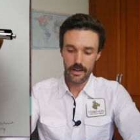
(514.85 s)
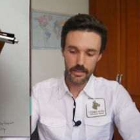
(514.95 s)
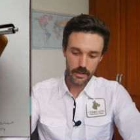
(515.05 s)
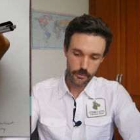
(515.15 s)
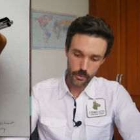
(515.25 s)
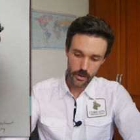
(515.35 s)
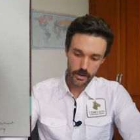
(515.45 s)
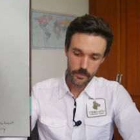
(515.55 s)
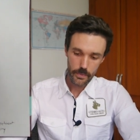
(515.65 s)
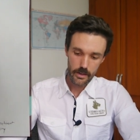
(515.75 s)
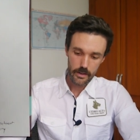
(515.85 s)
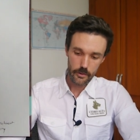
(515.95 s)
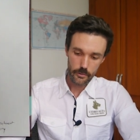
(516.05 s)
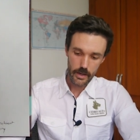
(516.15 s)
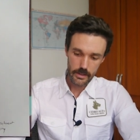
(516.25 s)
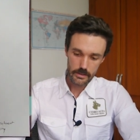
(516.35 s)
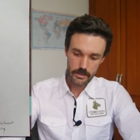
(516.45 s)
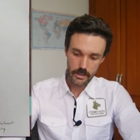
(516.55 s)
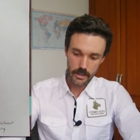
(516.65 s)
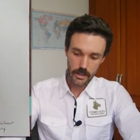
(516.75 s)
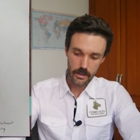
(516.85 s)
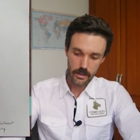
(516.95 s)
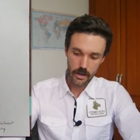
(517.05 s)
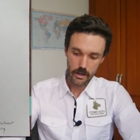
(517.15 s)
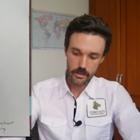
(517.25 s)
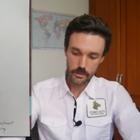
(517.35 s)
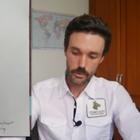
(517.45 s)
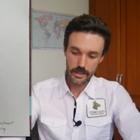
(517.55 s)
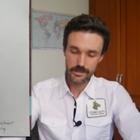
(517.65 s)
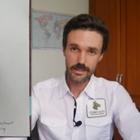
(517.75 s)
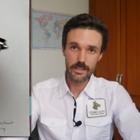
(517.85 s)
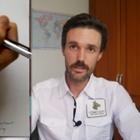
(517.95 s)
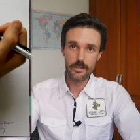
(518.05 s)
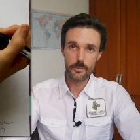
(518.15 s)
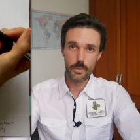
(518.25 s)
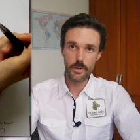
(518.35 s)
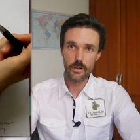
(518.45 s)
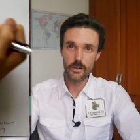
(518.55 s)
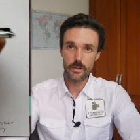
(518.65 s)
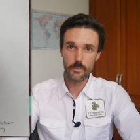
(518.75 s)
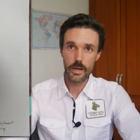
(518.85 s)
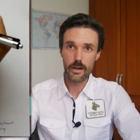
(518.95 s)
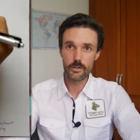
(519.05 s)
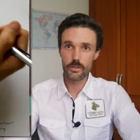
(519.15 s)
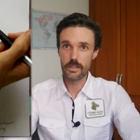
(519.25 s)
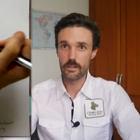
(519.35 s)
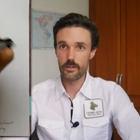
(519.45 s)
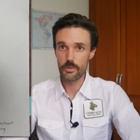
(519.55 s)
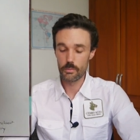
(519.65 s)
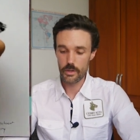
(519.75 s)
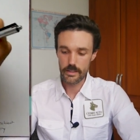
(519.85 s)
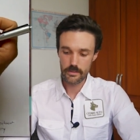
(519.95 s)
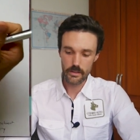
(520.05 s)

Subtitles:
and therefore affect our USD per pound green coffee price.